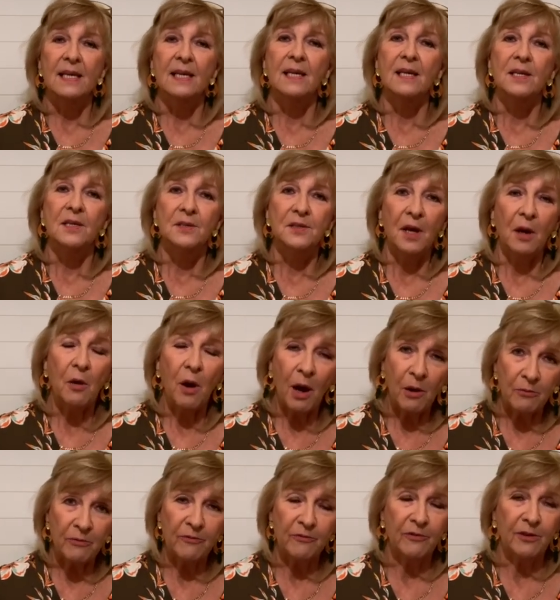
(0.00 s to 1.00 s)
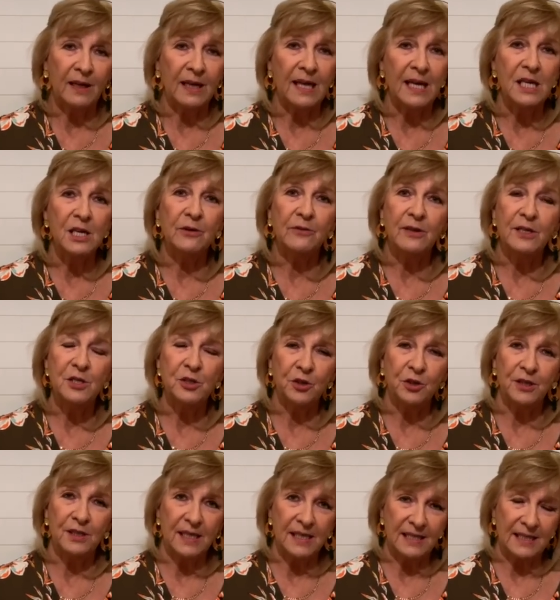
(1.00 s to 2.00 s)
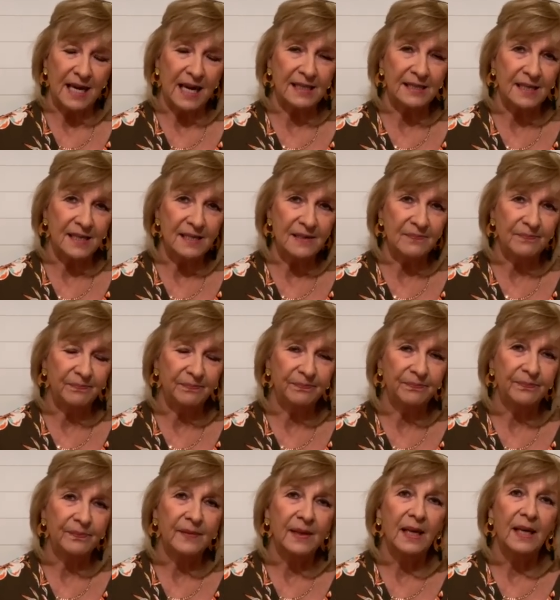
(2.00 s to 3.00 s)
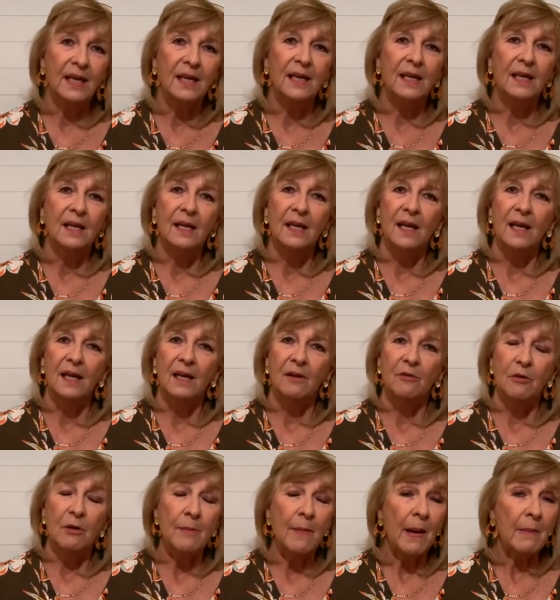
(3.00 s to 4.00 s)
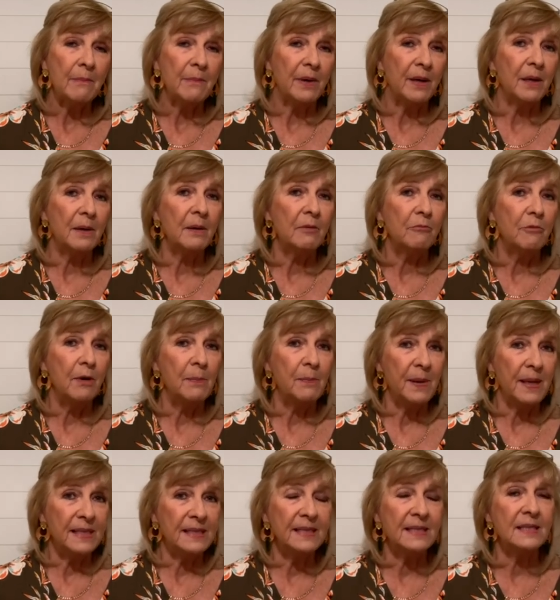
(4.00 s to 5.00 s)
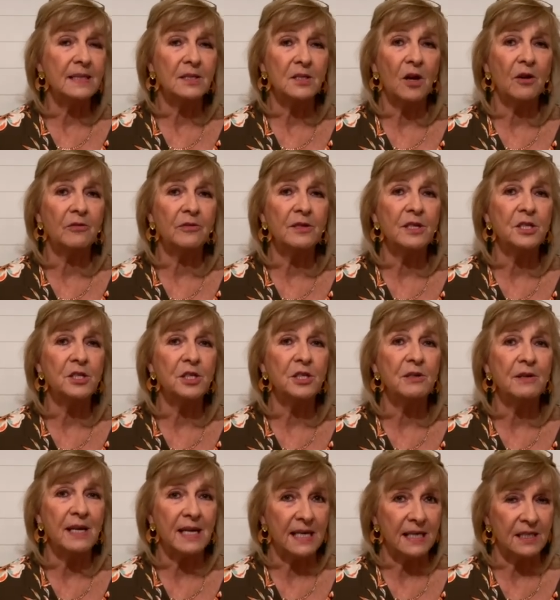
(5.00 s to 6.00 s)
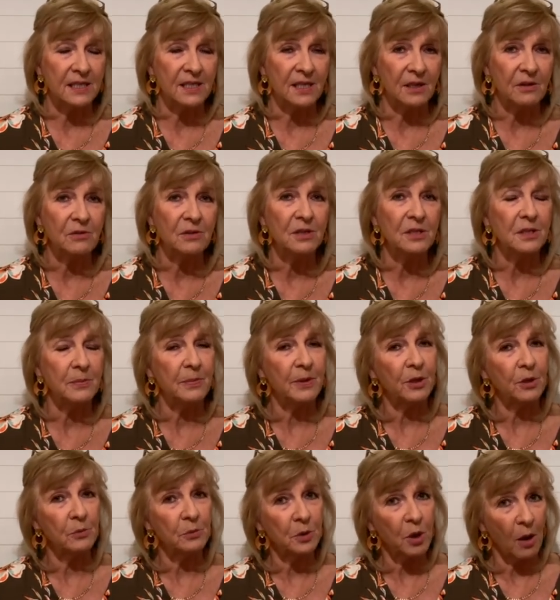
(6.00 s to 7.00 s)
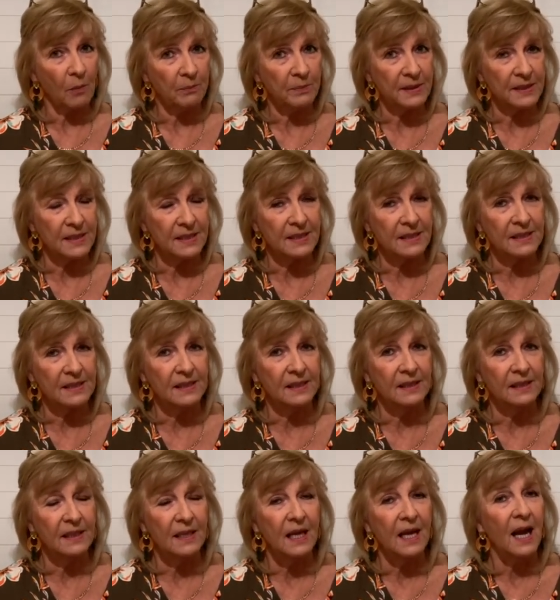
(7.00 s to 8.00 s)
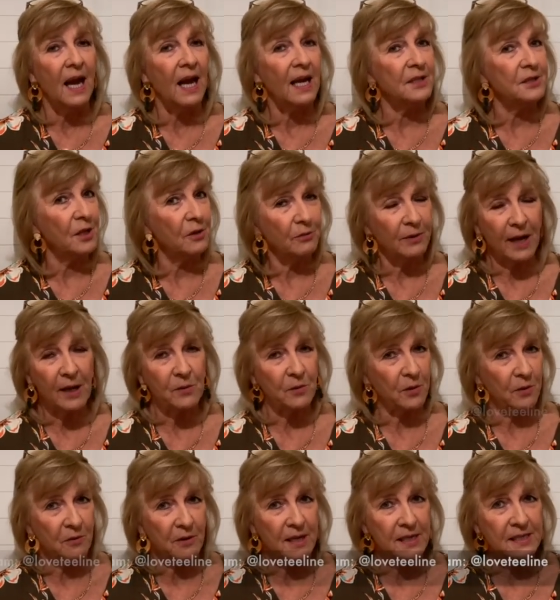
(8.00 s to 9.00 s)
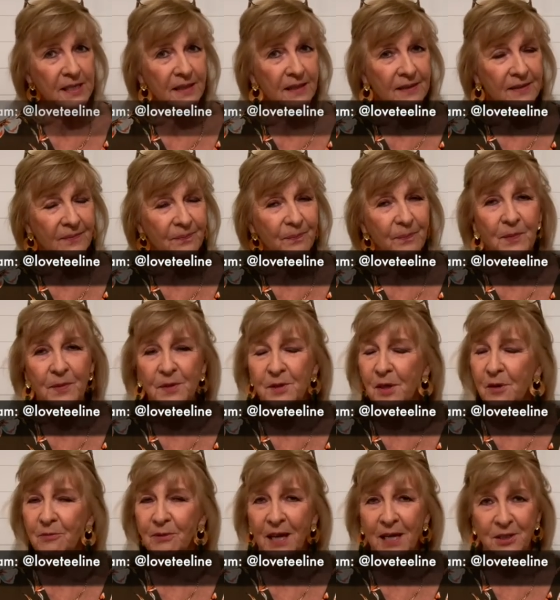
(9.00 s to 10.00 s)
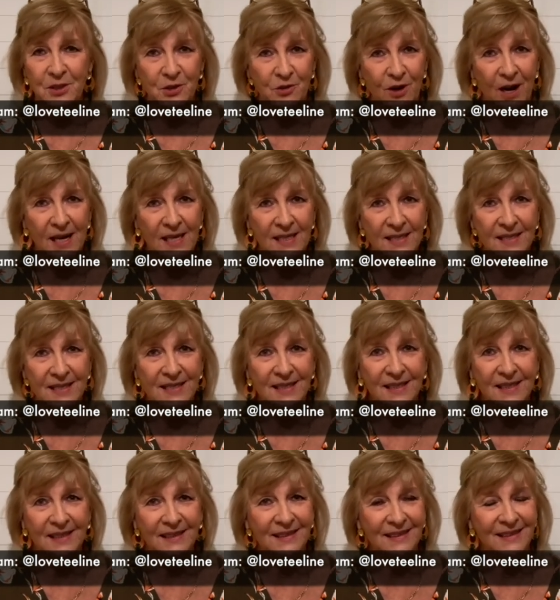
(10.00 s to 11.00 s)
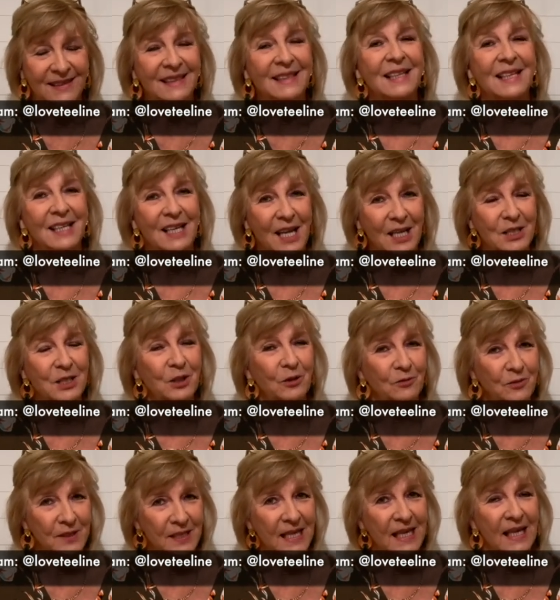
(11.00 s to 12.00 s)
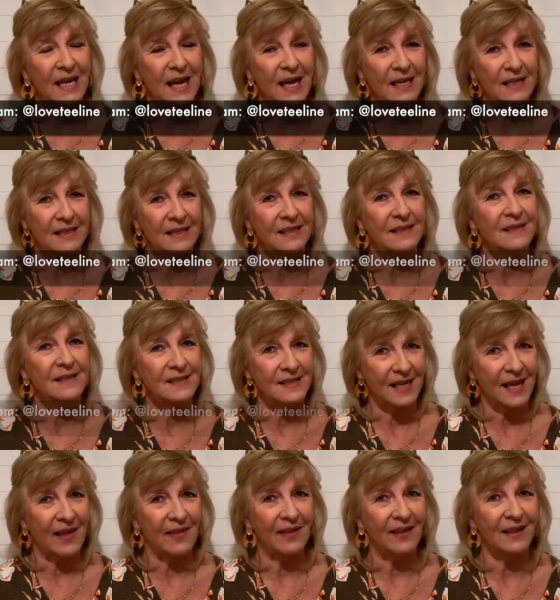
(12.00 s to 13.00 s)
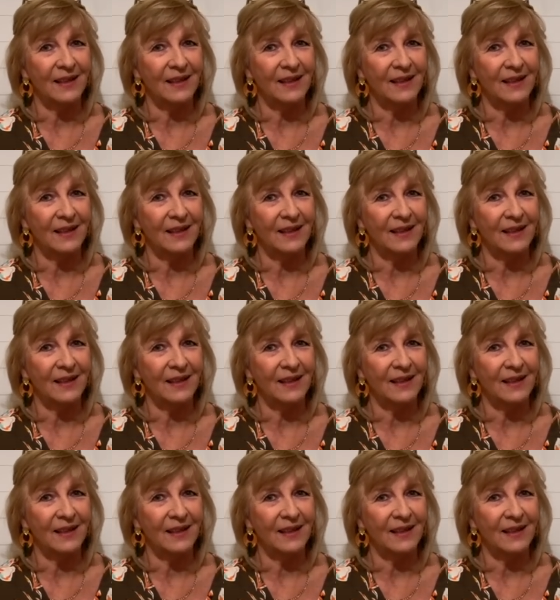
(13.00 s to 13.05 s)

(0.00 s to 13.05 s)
So hopefully you've enjoyed this lesson. Remember, repeat it as often as you need to become competent. And don't get worried. Don't get stressed. Let's love Teeline together.